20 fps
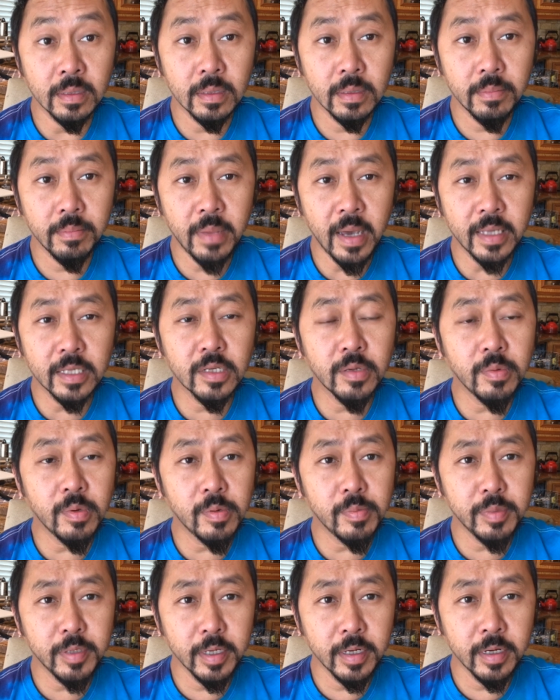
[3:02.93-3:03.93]
basketball
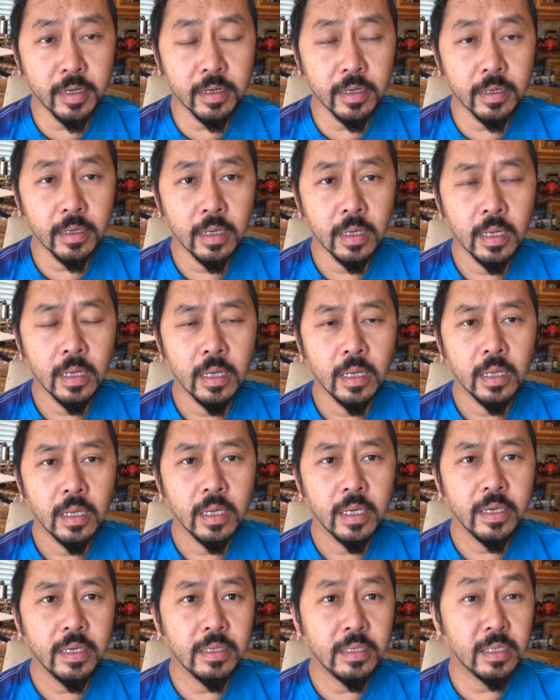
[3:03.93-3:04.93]
player?
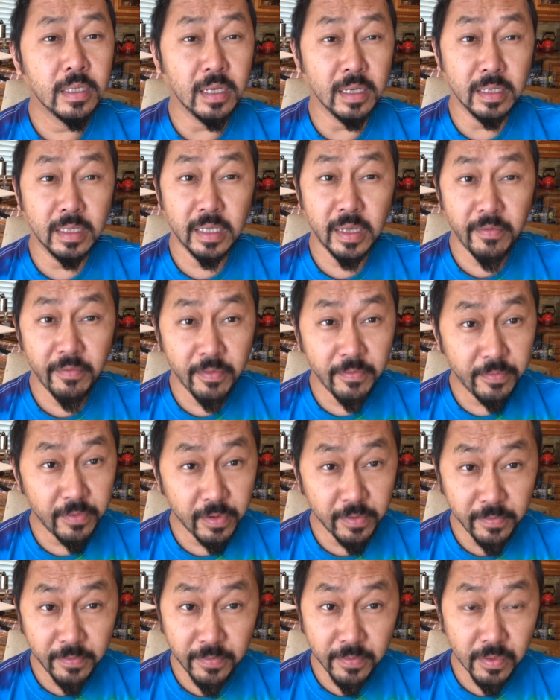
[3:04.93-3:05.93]
He's like
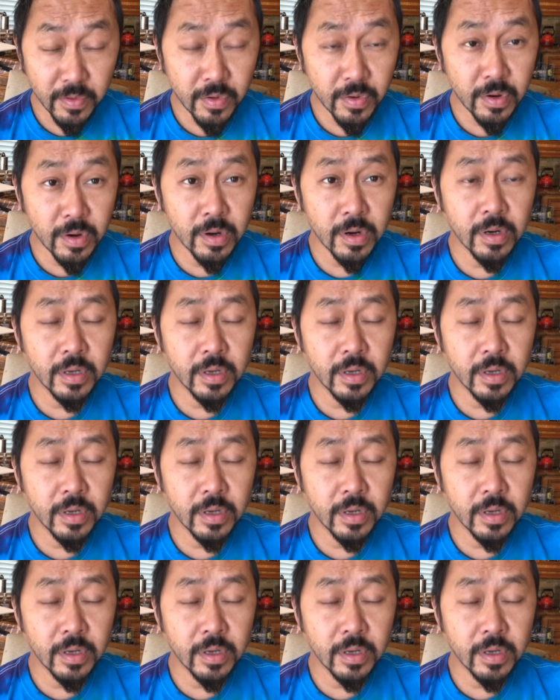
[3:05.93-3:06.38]
7'4",